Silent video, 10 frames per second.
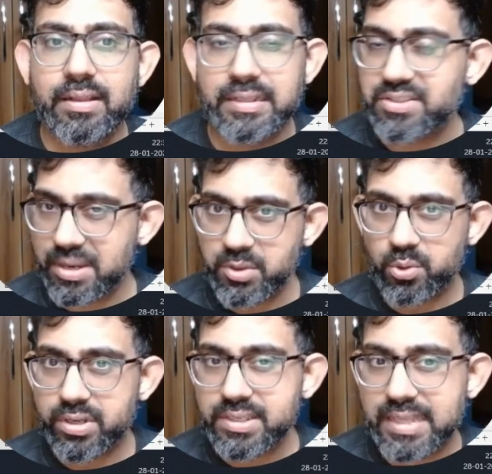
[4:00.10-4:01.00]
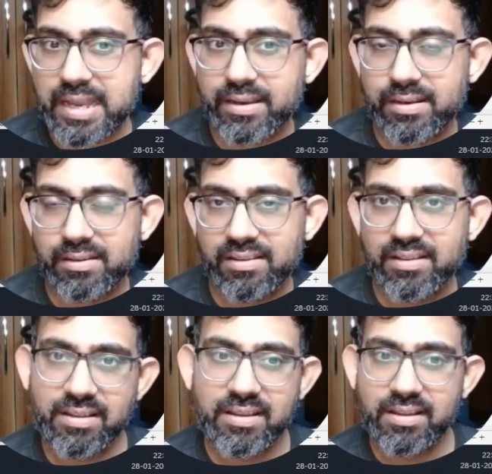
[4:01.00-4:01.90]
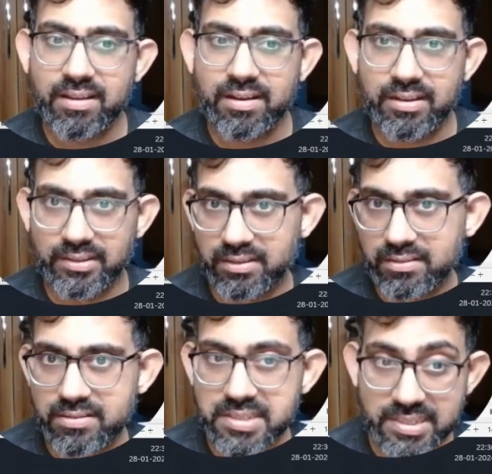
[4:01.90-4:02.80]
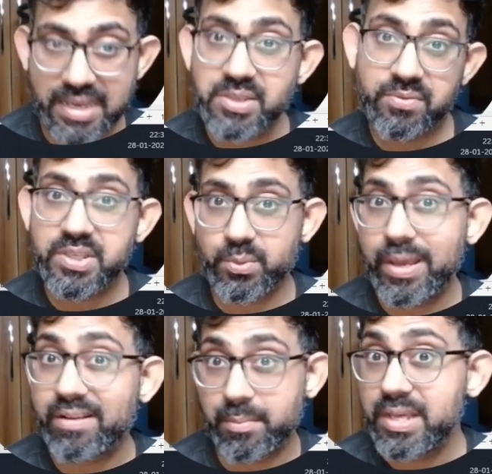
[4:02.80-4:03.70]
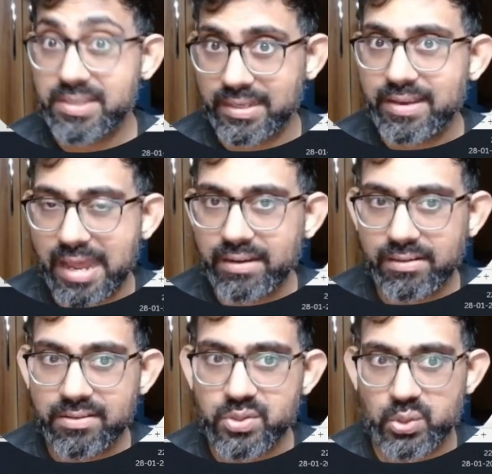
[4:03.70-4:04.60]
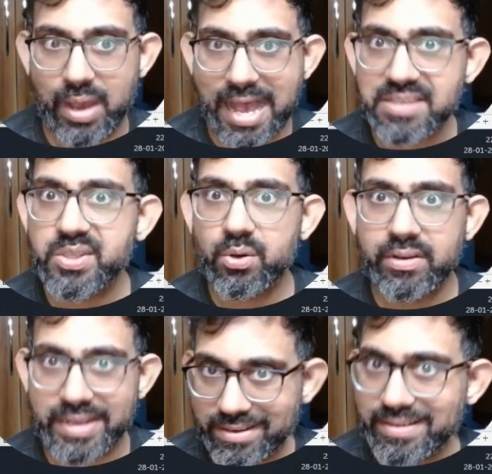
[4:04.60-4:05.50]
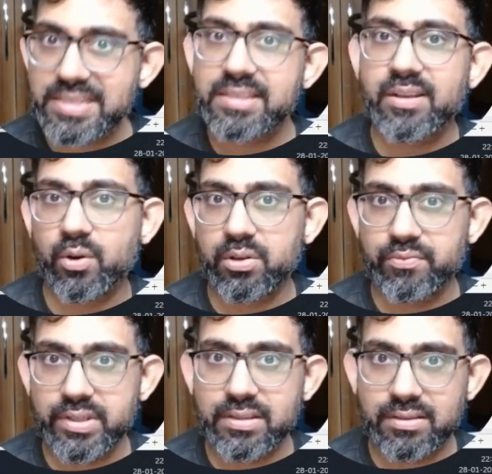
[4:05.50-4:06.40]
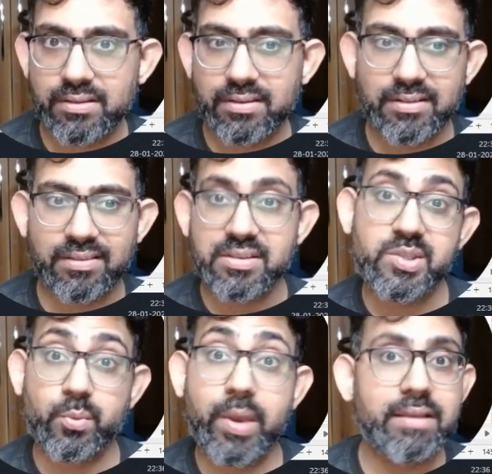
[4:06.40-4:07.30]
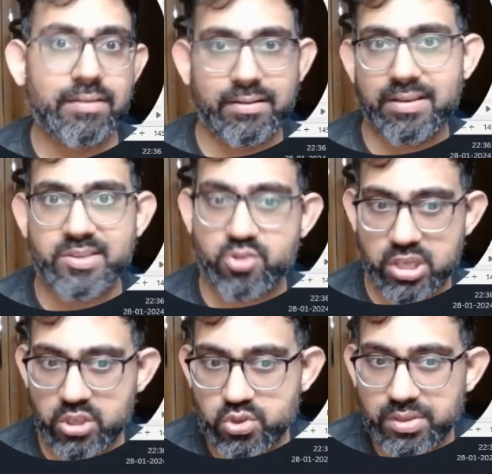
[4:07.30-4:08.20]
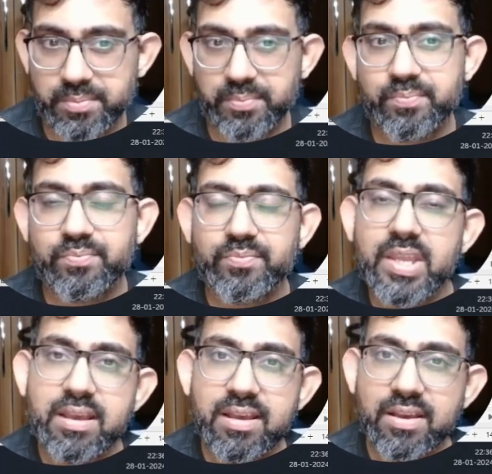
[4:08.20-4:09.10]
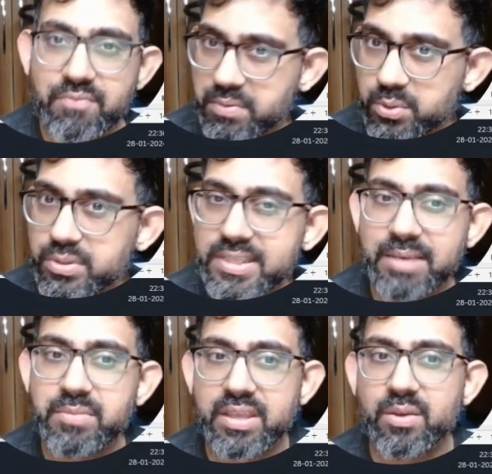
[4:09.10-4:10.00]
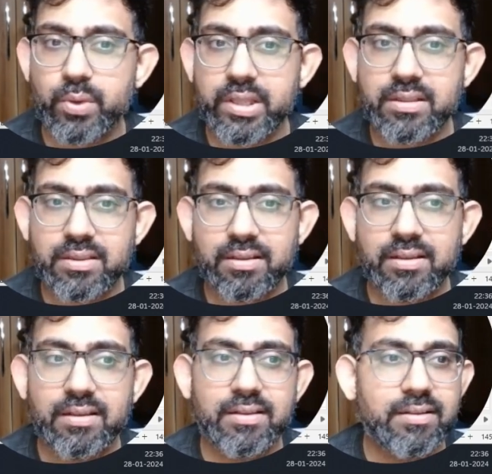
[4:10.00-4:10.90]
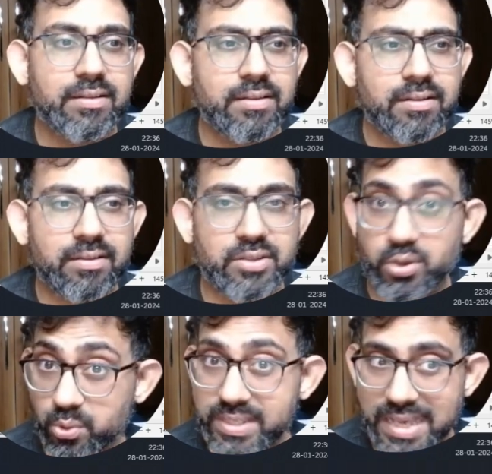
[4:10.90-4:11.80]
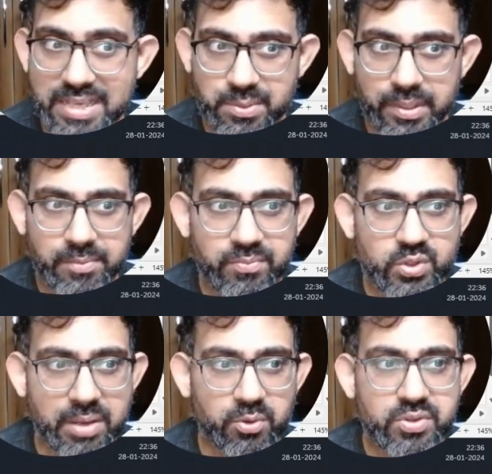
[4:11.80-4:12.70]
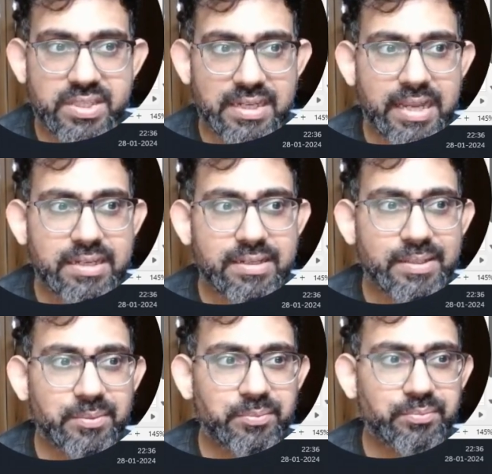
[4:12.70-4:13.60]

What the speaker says: This time you notice that the size of the square remains intact. So as you're increasing the column width, the square doesn't change. We will do the same thing with the rows as well. So I'm going to select